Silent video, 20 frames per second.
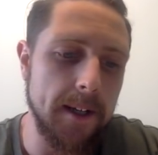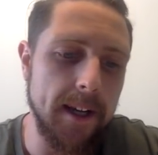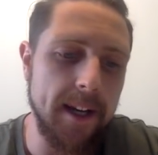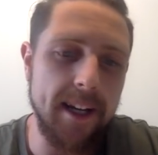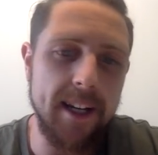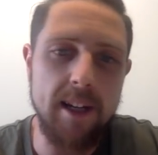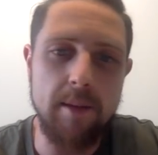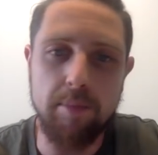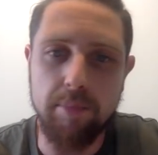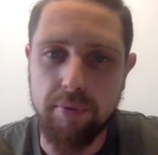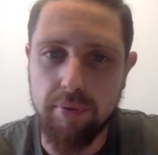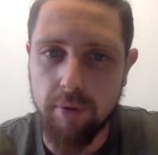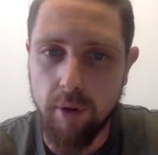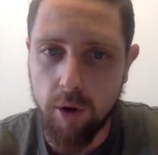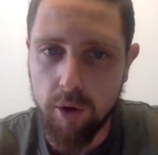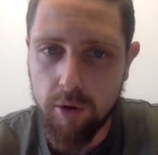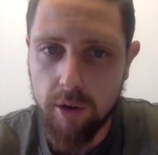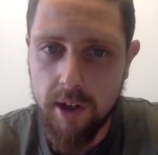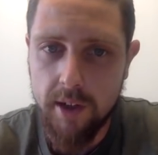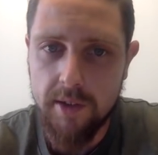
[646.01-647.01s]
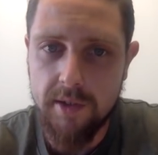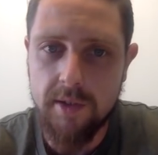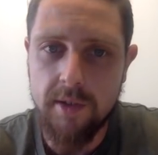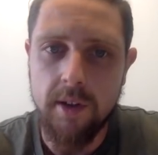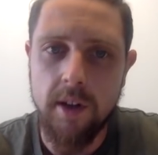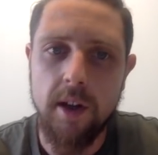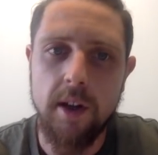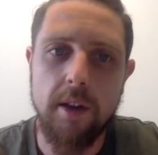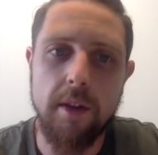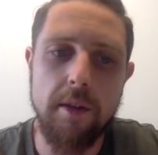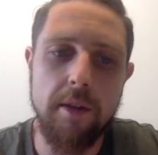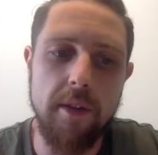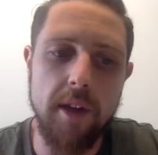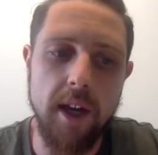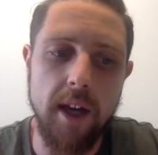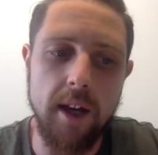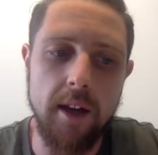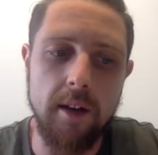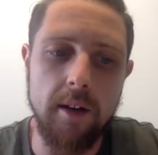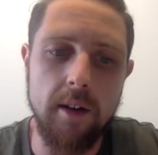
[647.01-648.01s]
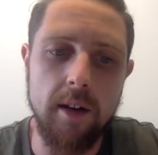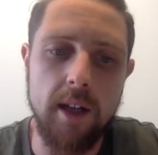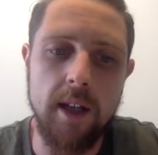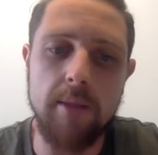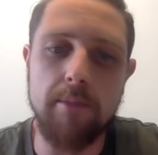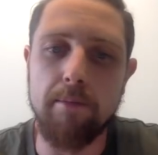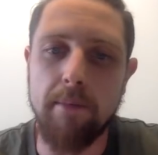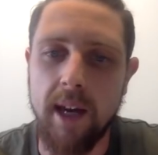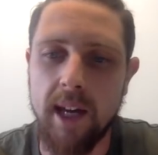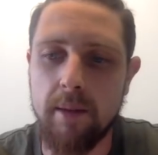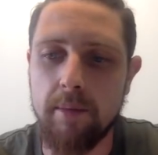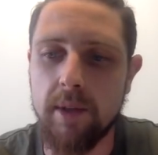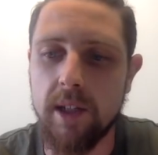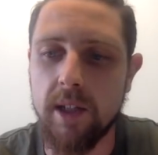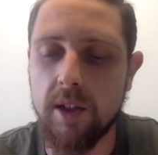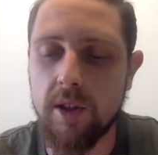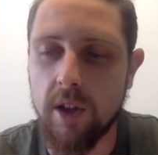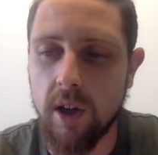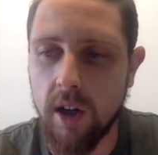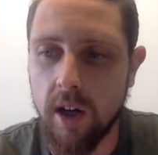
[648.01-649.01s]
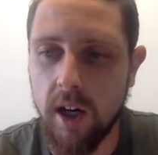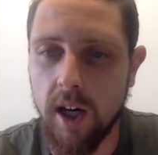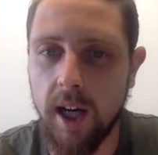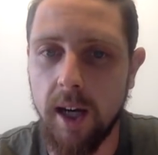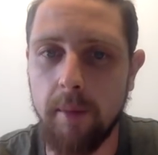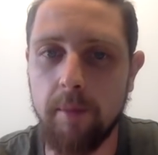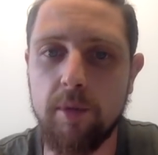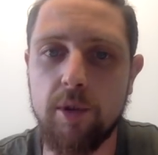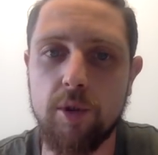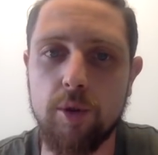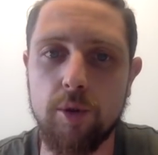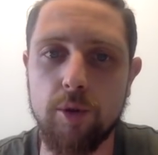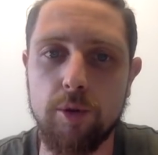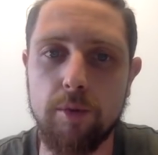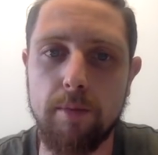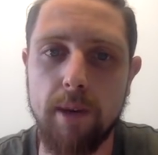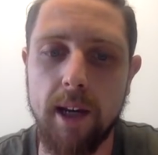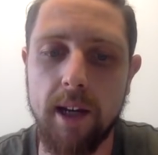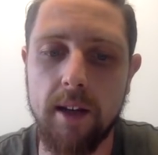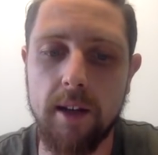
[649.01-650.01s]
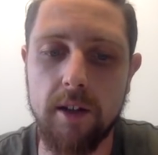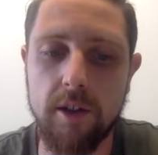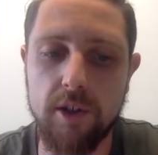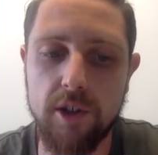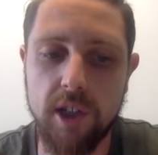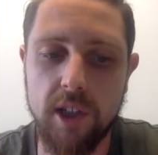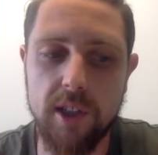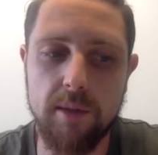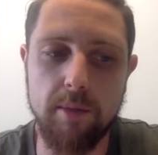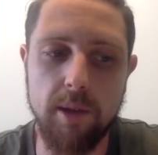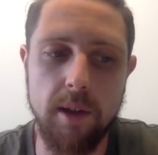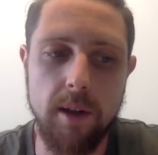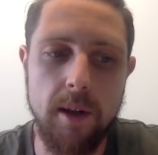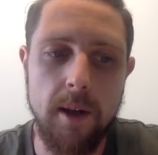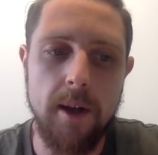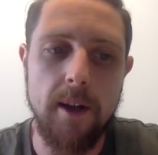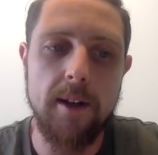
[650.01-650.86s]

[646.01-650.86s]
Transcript: any progress, then it may be time to make an adjustment.